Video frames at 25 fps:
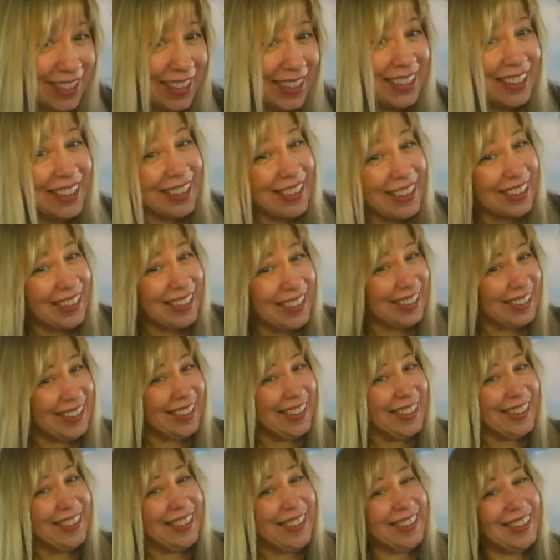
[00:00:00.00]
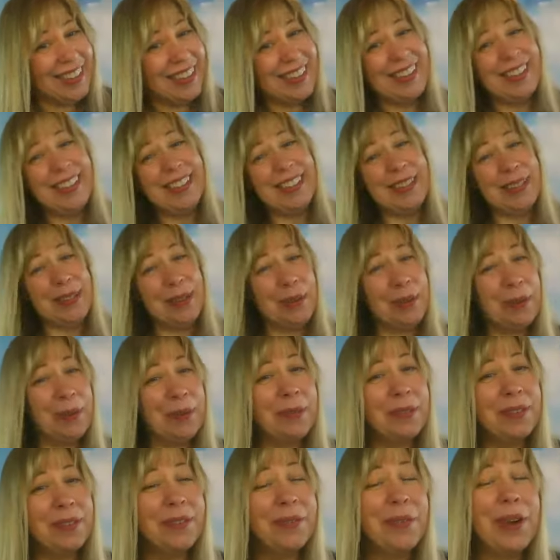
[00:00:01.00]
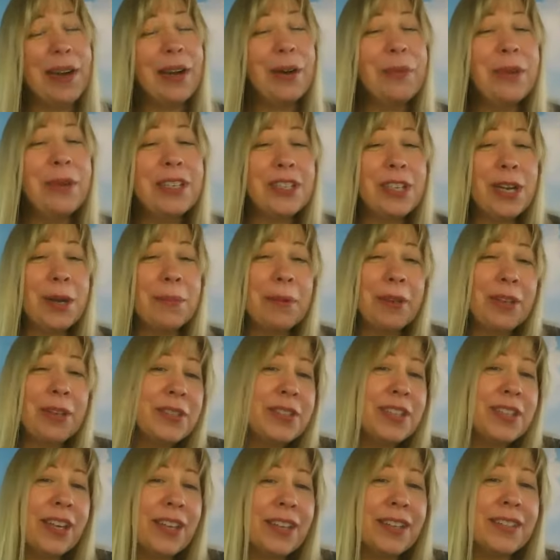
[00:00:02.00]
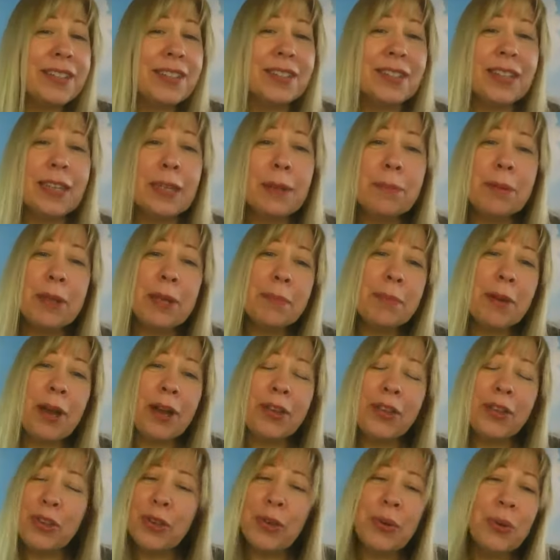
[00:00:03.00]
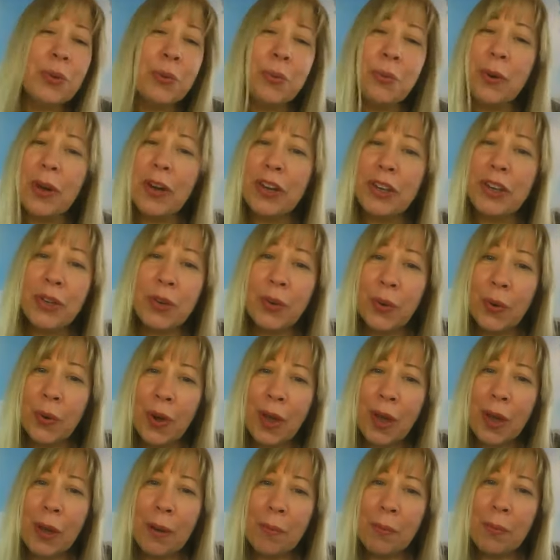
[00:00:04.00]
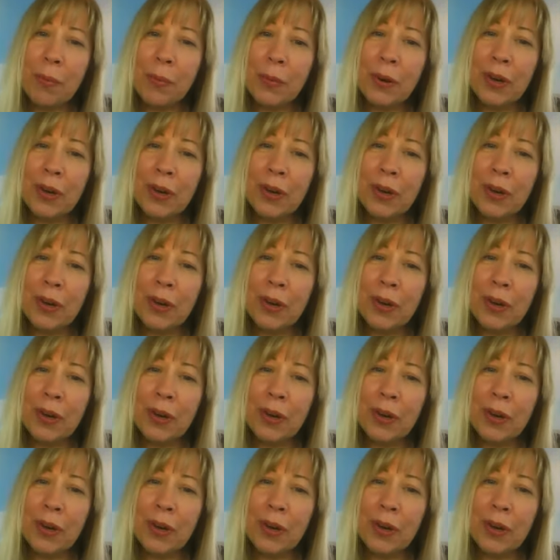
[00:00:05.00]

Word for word: Thank you so much. So why don't we start by you telling us a little bit about you, where you grew up,